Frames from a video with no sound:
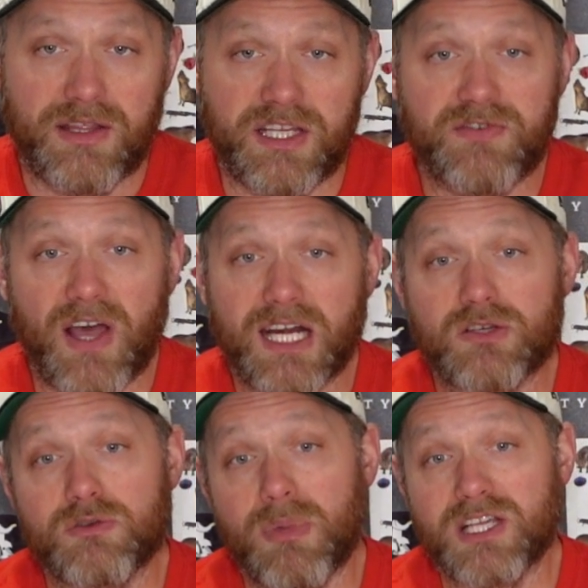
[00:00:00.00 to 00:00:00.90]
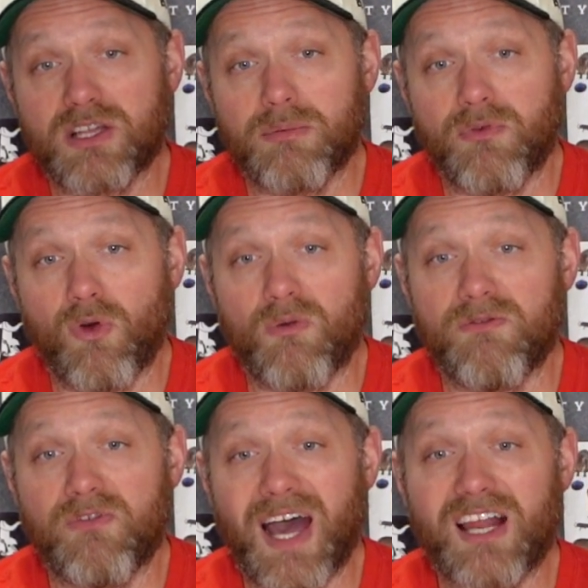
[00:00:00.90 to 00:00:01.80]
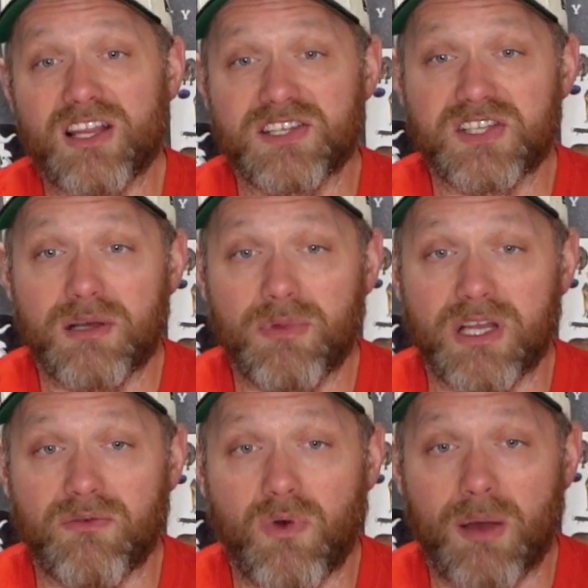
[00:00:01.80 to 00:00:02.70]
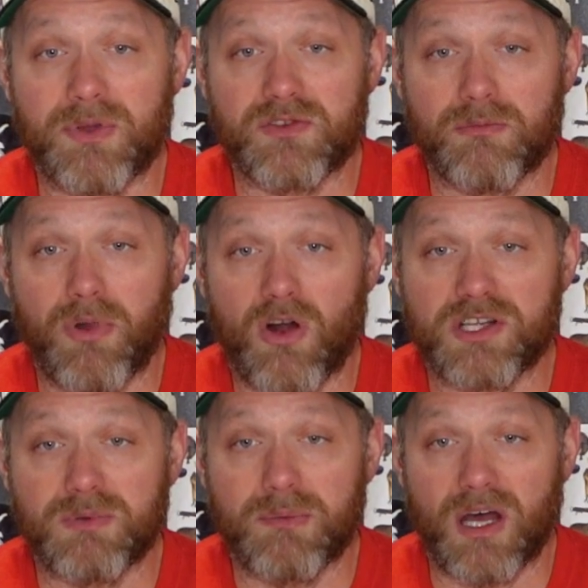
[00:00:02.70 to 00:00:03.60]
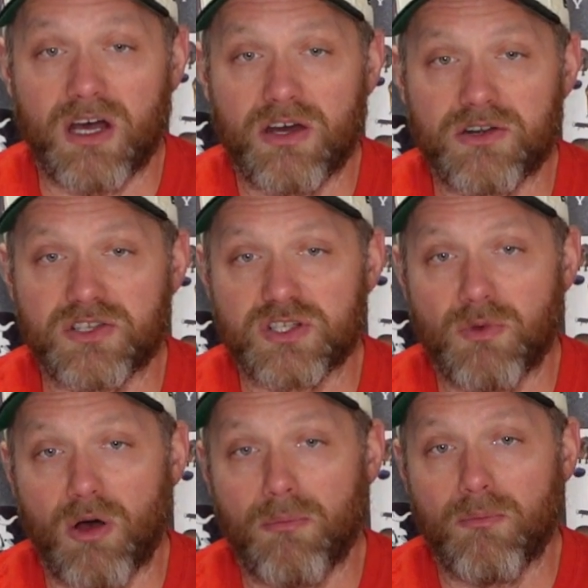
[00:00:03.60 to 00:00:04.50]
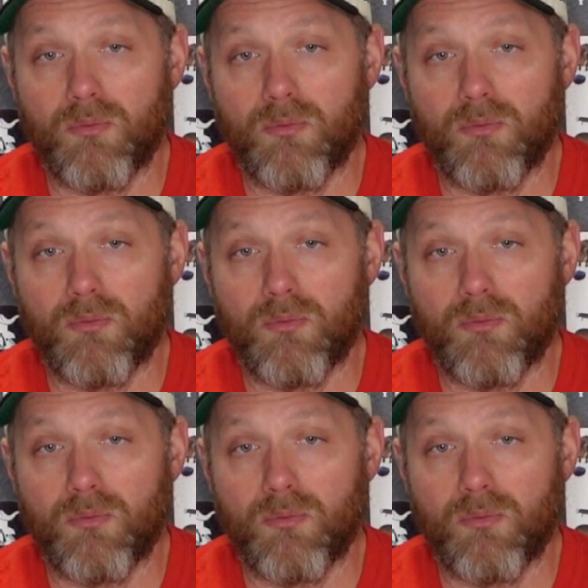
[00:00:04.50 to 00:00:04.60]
These factories would basically perform final assembly of weapons from parts made by hundreds of small